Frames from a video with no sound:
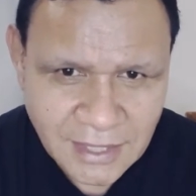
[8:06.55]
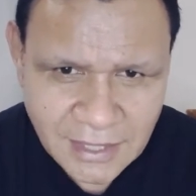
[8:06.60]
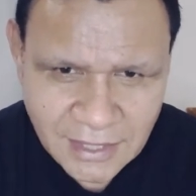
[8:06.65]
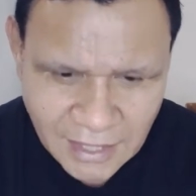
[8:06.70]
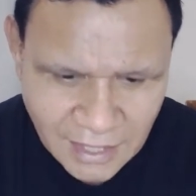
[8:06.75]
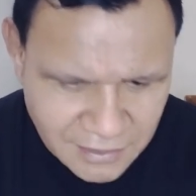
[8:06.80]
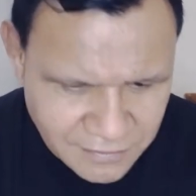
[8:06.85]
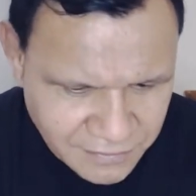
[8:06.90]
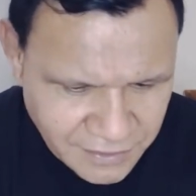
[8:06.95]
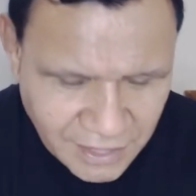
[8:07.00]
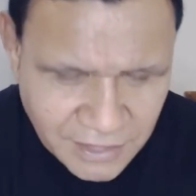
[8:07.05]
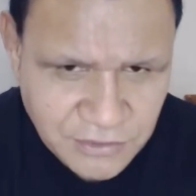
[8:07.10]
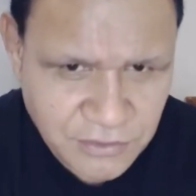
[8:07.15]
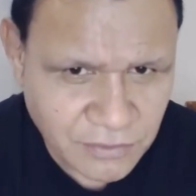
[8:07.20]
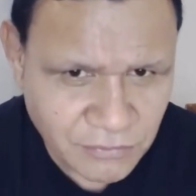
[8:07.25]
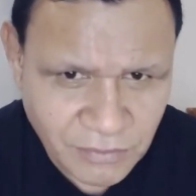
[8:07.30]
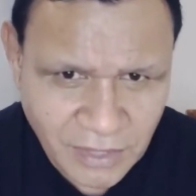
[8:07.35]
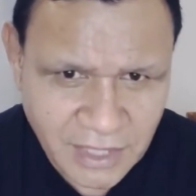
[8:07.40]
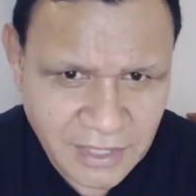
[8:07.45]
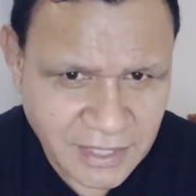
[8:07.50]
I thank you
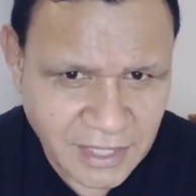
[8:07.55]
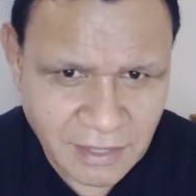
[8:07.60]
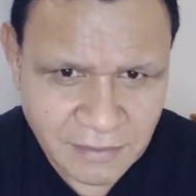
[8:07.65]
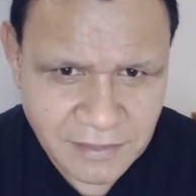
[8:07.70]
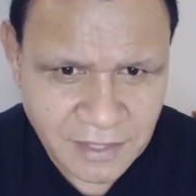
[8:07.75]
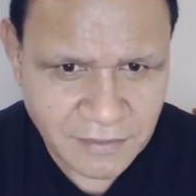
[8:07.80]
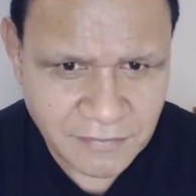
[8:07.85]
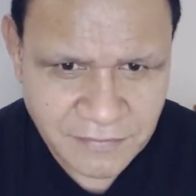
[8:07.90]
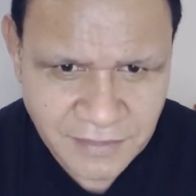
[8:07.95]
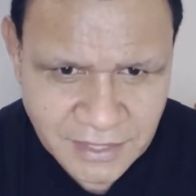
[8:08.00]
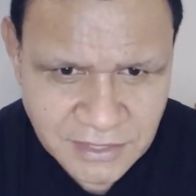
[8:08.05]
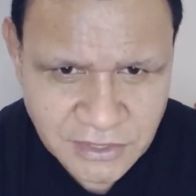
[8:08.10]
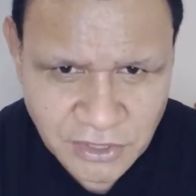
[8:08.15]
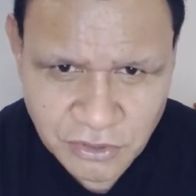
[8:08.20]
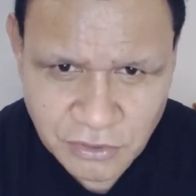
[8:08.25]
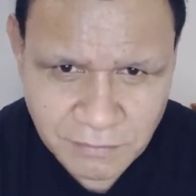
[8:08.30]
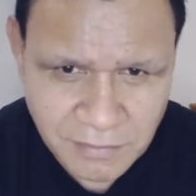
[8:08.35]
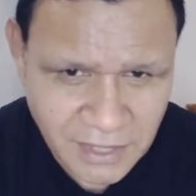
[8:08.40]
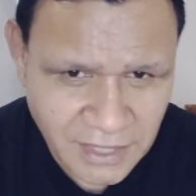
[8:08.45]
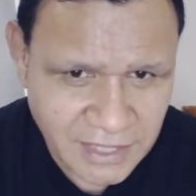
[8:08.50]
right now that things that you're
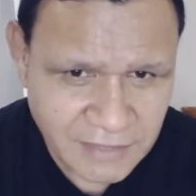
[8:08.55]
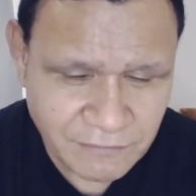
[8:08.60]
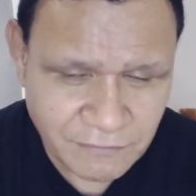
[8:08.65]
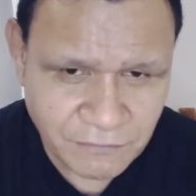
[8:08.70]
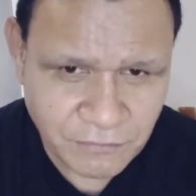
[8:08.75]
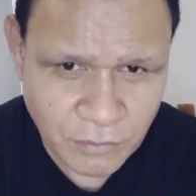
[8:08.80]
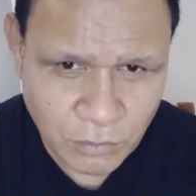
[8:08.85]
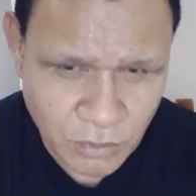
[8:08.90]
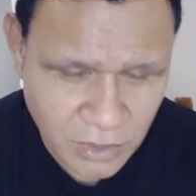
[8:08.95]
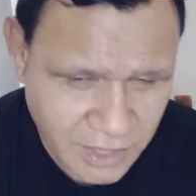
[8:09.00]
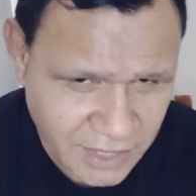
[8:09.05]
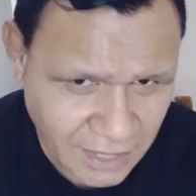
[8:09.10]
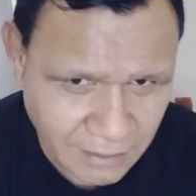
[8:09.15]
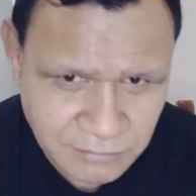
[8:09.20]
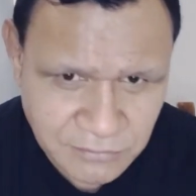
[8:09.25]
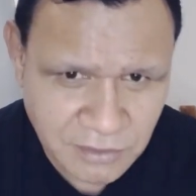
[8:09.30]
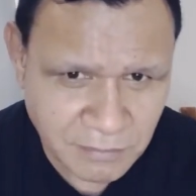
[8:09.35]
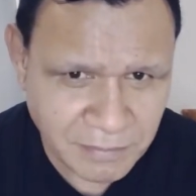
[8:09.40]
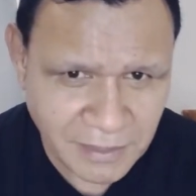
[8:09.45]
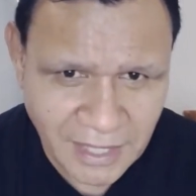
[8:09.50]
believing for will come
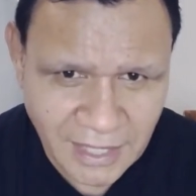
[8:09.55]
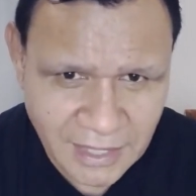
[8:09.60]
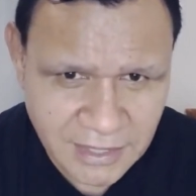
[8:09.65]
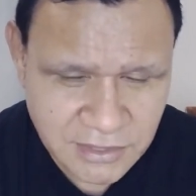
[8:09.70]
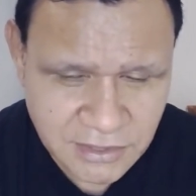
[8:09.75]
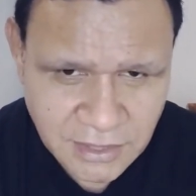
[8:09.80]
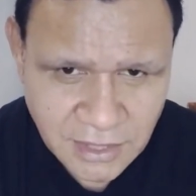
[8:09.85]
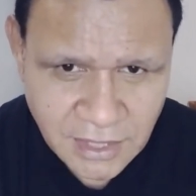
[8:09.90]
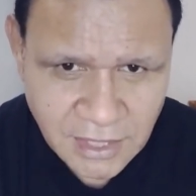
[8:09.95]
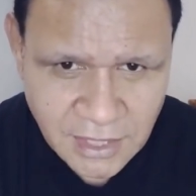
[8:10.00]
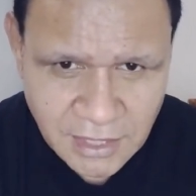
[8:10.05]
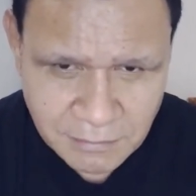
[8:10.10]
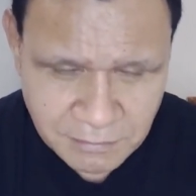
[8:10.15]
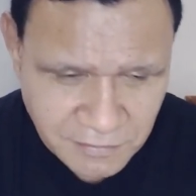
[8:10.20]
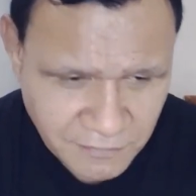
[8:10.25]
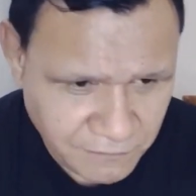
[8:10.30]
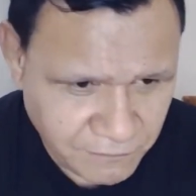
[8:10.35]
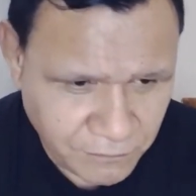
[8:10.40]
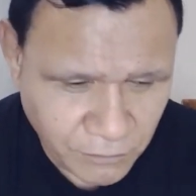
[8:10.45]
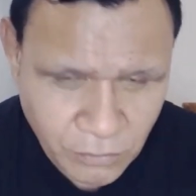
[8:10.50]
to pass
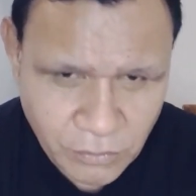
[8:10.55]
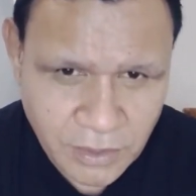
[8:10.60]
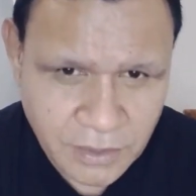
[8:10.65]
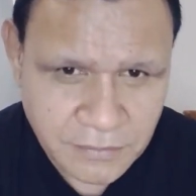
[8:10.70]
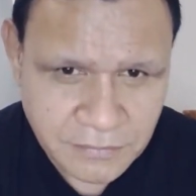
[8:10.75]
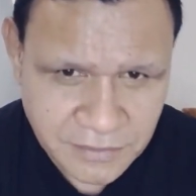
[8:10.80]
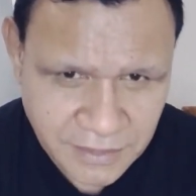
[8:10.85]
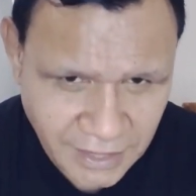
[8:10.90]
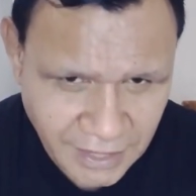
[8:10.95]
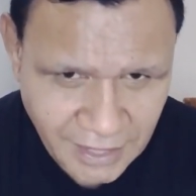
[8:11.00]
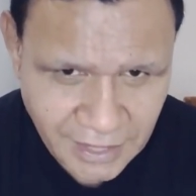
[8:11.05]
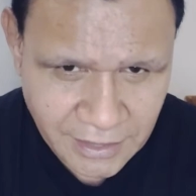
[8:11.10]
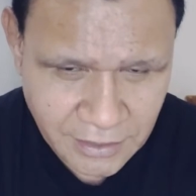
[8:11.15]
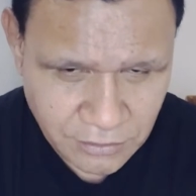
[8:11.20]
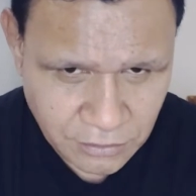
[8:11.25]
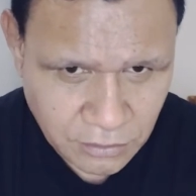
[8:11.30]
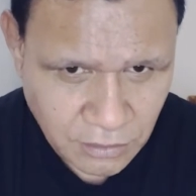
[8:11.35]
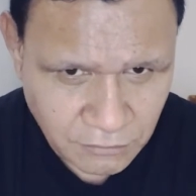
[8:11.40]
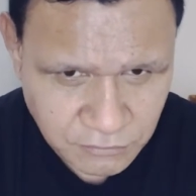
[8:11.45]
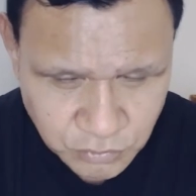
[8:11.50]
before the end
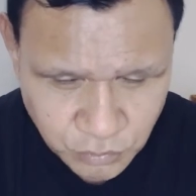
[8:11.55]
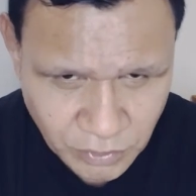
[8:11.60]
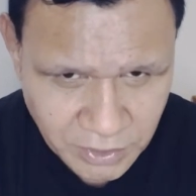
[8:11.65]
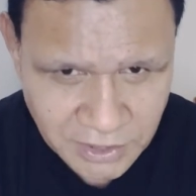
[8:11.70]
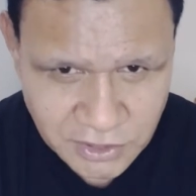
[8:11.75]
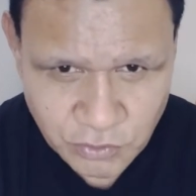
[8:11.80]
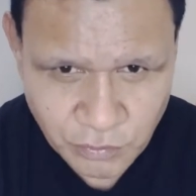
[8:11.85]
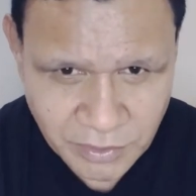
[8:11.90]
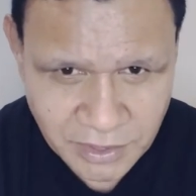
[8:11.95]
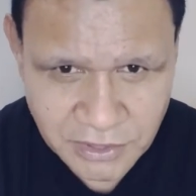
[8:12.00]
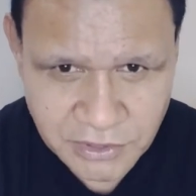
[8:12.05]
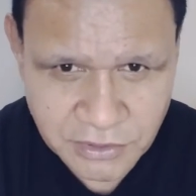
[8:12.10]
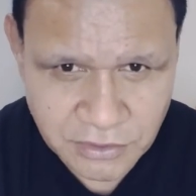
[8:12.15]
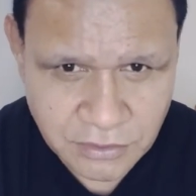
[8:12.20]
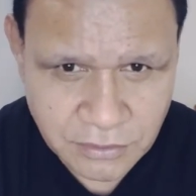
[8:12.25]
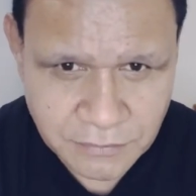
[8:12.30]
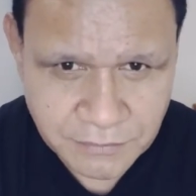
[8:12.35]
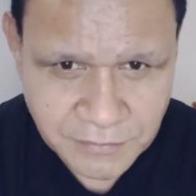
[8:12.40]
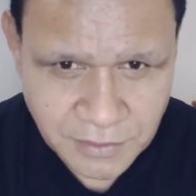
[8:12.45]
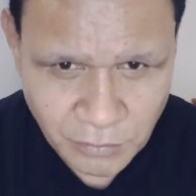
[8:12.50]
of 2022.
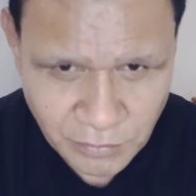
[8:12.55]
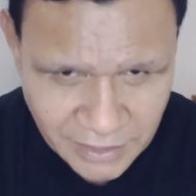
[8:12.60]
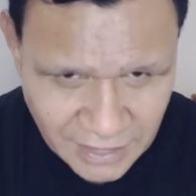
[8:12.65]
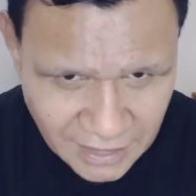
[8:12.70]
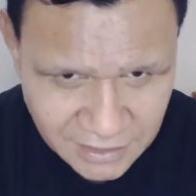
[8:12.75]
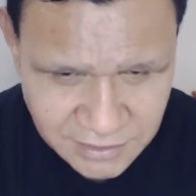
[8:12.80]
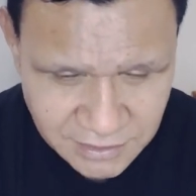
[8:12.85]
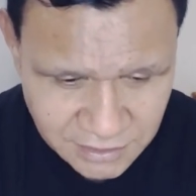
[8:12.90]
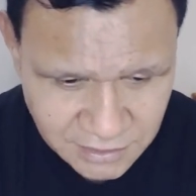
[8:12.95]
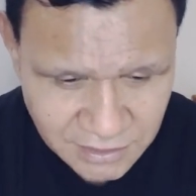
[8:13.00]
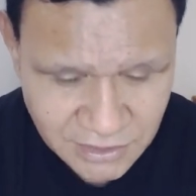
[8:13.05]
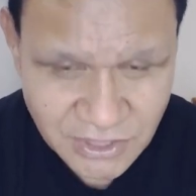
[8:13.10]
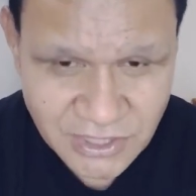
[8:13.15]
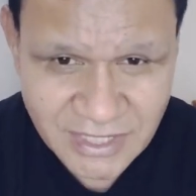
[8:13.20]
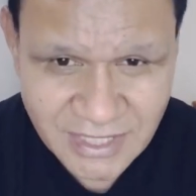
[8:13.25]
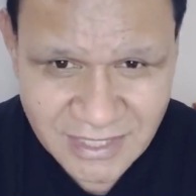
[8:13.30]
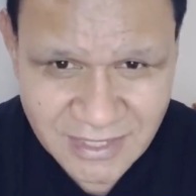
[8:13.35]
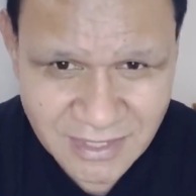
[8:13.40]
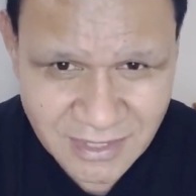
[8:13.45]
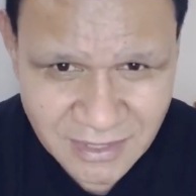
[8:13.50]
And we ask this in
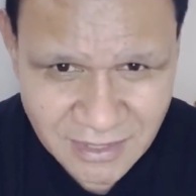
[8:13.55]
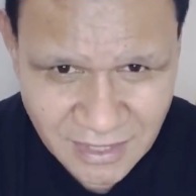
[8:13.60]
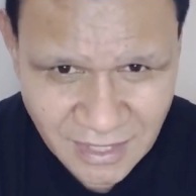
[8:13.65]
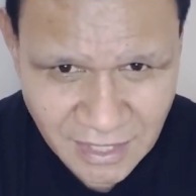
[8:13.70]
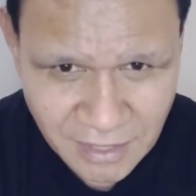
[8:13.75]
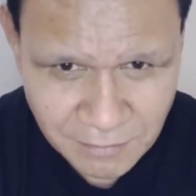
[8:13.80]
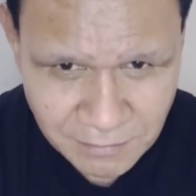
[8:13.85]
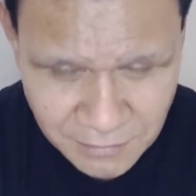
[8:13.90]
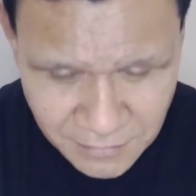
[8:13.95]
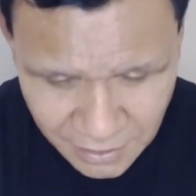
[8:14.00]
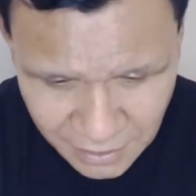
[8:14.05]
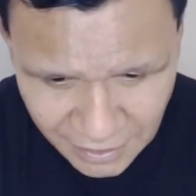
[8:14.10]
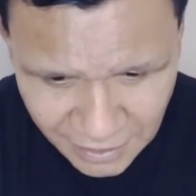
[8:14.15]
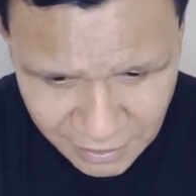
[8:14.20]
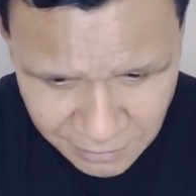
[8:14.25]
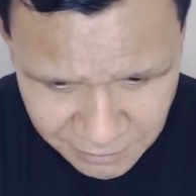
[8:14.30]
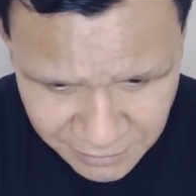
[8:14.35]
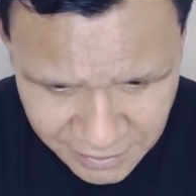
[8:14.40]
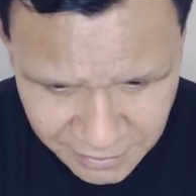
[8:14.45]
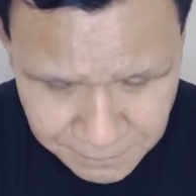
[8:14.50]
Jesus' name.
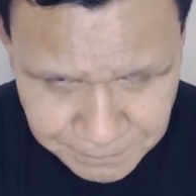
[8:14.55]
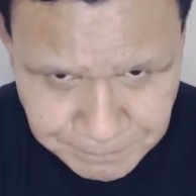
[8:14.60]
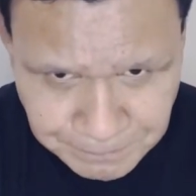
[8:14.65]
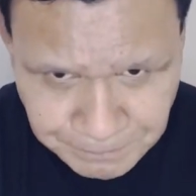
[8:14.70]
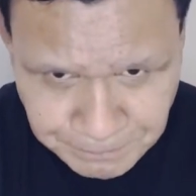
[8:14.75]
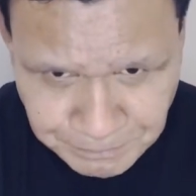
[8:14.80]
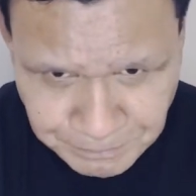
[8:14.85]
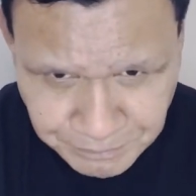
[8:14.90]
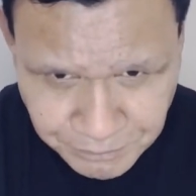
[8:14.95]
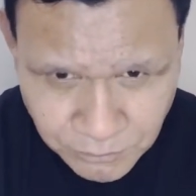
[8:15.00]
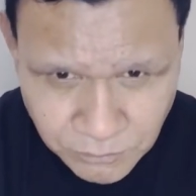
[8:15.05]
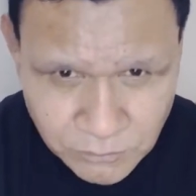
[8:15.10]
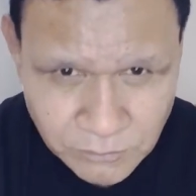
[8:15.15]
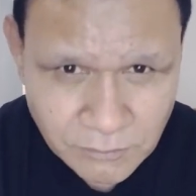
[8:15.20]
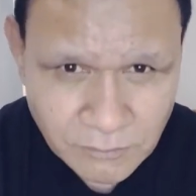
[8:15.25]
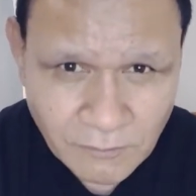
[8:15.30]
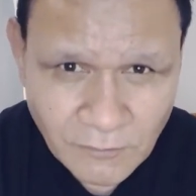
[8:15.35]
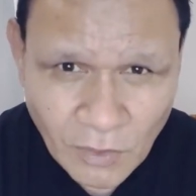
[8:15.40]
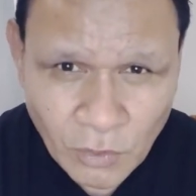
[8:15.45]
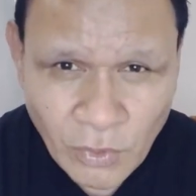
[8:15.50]
Amen.
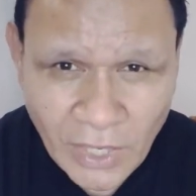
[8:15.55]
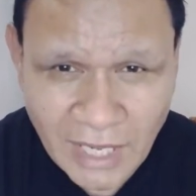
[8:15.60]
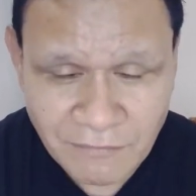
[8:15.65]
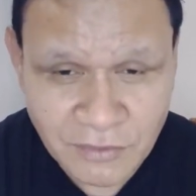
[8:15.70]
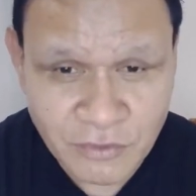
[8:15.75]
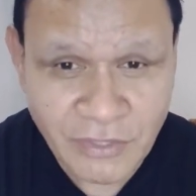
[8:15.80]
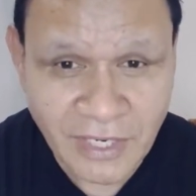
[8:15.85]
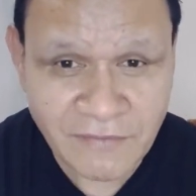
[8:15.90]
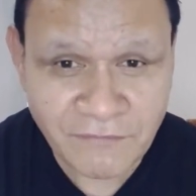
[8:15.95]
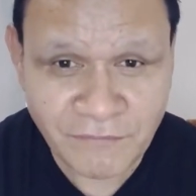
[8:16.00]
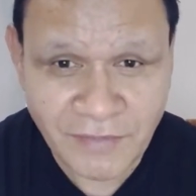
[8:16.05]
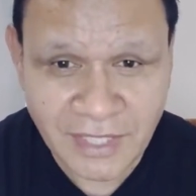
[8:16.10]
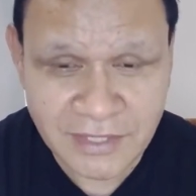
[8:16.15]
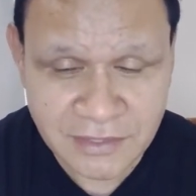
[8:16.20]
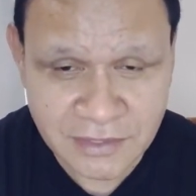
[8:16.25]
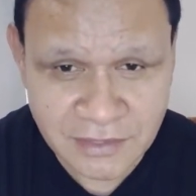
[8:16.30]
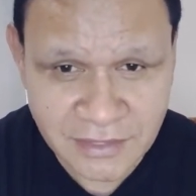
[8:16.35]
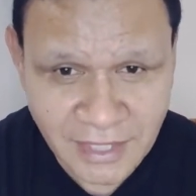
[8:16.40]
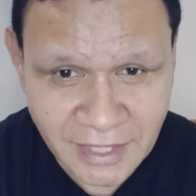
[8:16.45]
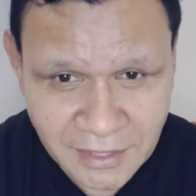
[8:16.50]
Well, have a great
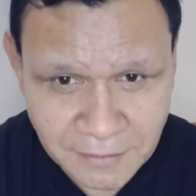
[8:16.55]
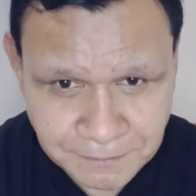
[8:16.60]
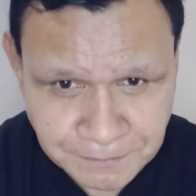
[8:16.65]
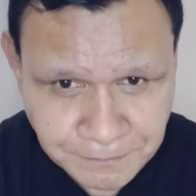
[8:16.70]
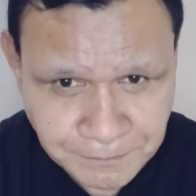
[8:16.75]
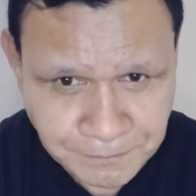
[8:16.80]
Father's Day.